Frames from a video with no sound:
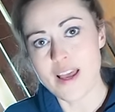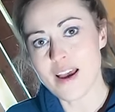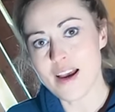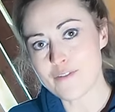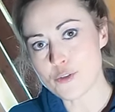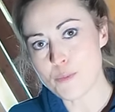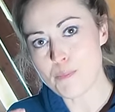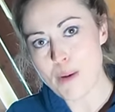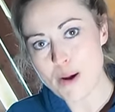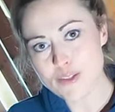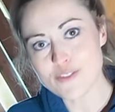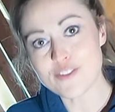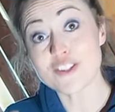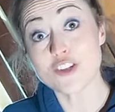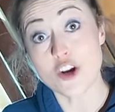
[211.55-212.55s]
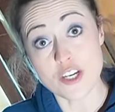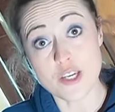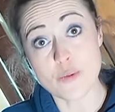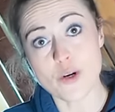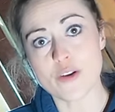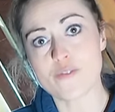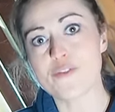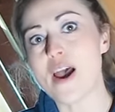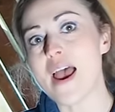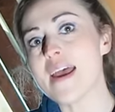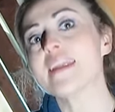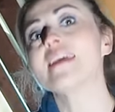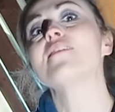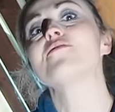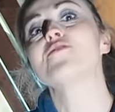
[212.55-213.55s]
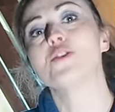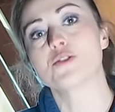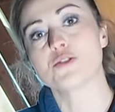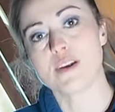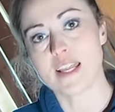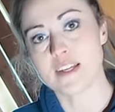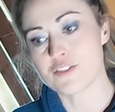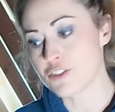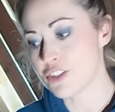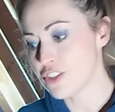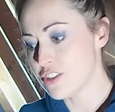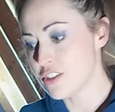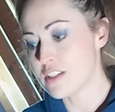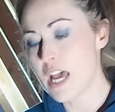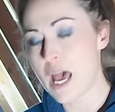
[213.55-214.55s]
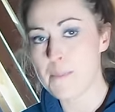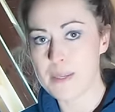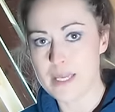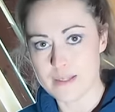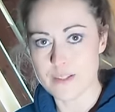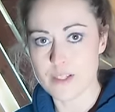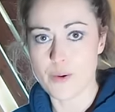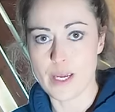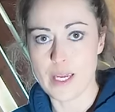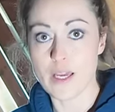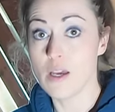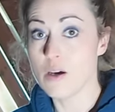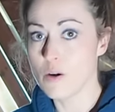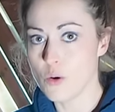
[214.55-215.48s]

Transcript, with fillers: I've done most of the donkey work for any future electrician to tap into it,